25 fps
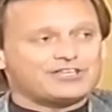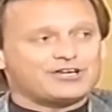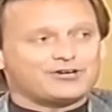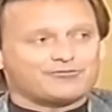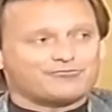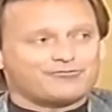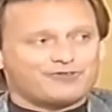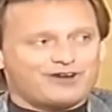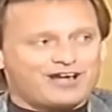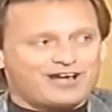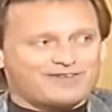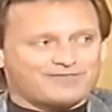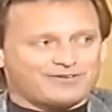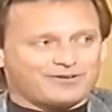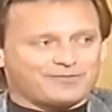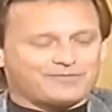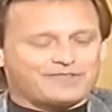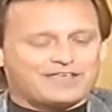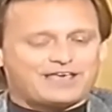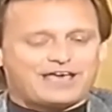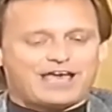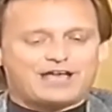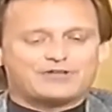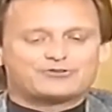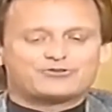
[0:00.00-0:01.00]
there forever.
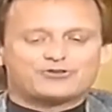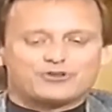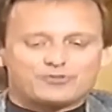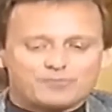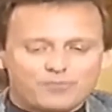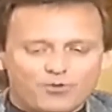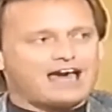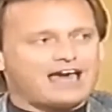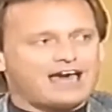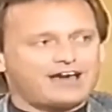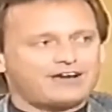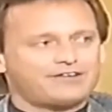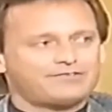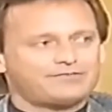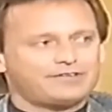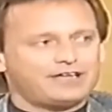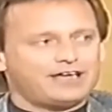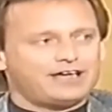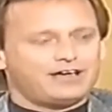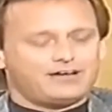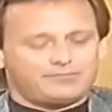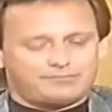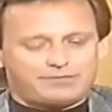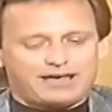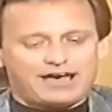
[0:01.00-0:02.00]
And so the more uh,
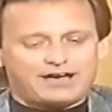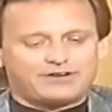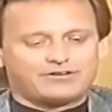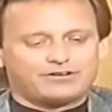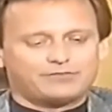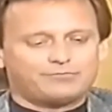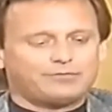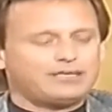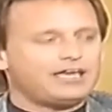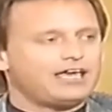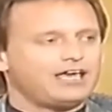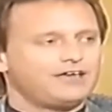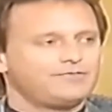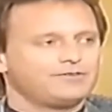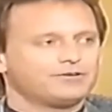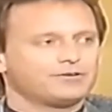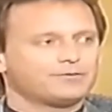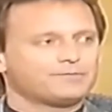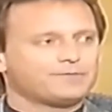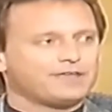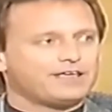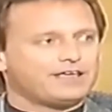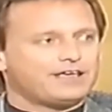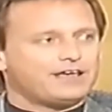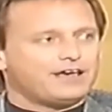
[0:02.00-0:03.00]
pattern of behavior,
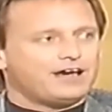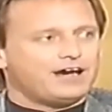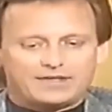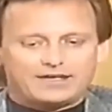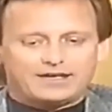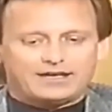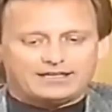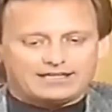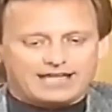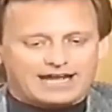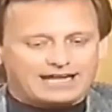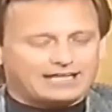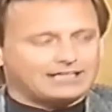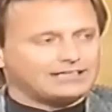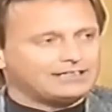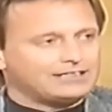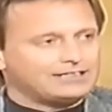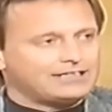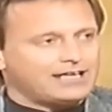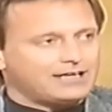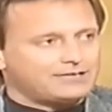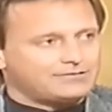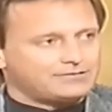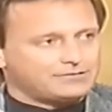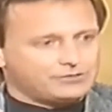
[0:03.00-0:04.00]
uh, likely
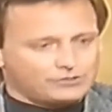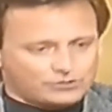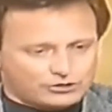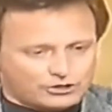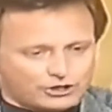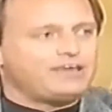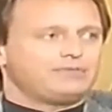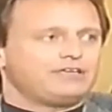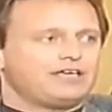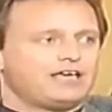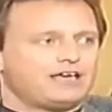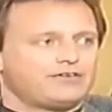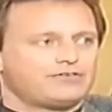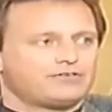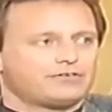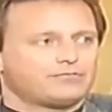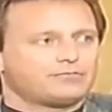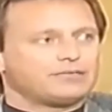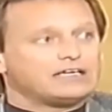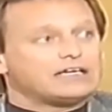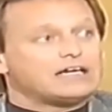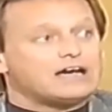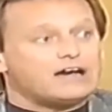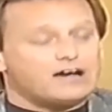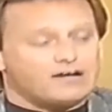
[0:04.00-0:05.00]
that your behavior
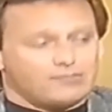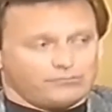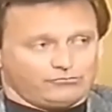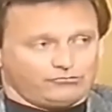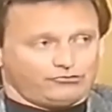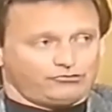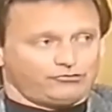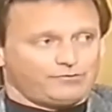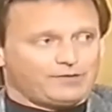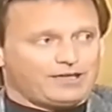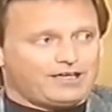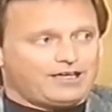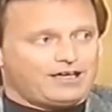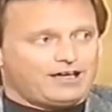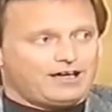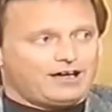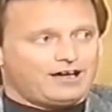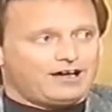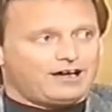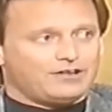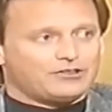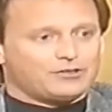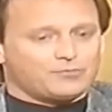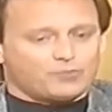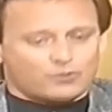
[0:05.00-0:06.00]
becomes.
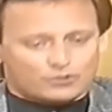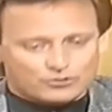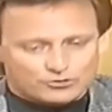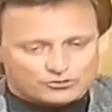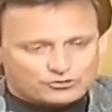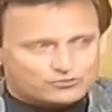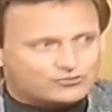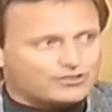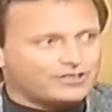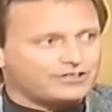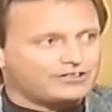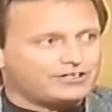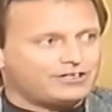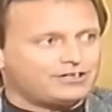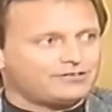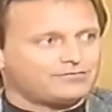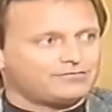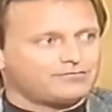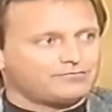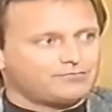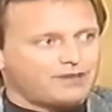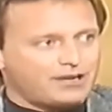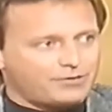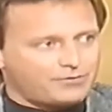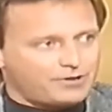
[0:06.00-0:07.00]
Uh, the more you strengthen it
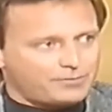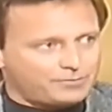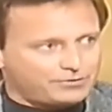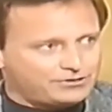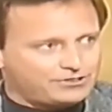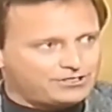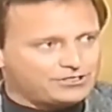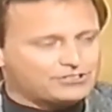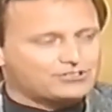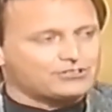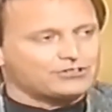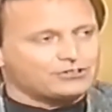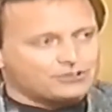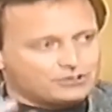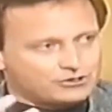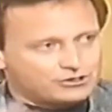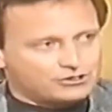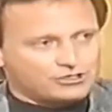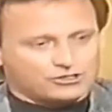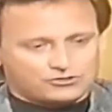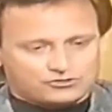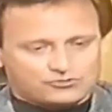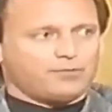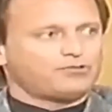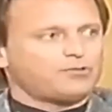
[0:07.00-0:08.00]
by repetition,
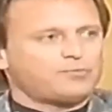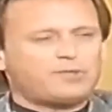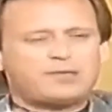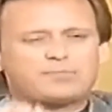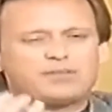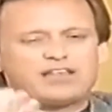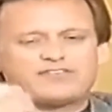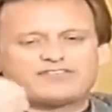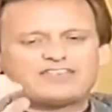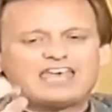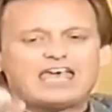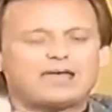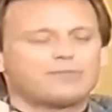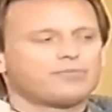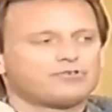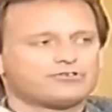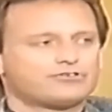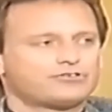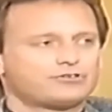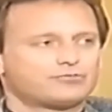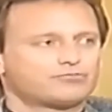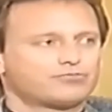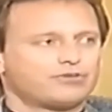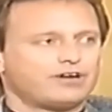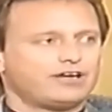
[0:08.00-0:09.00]
the stronger people have cables in
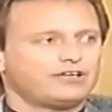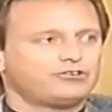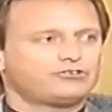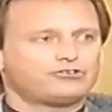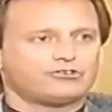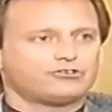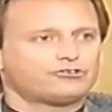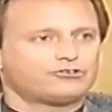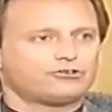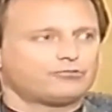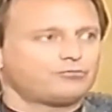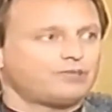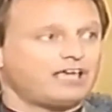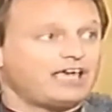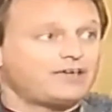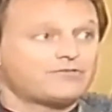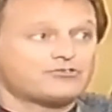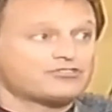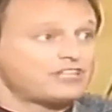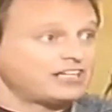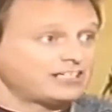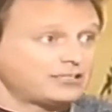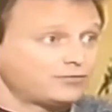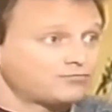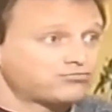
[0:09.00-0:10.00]
their brains to certain
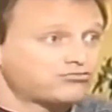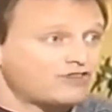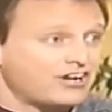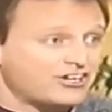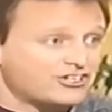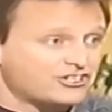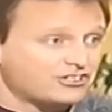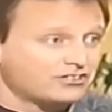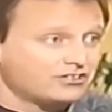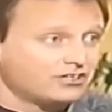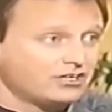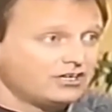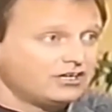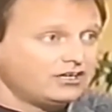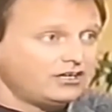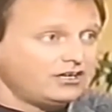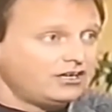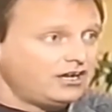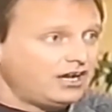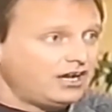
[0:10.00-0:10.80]
behaviors like depression, mm.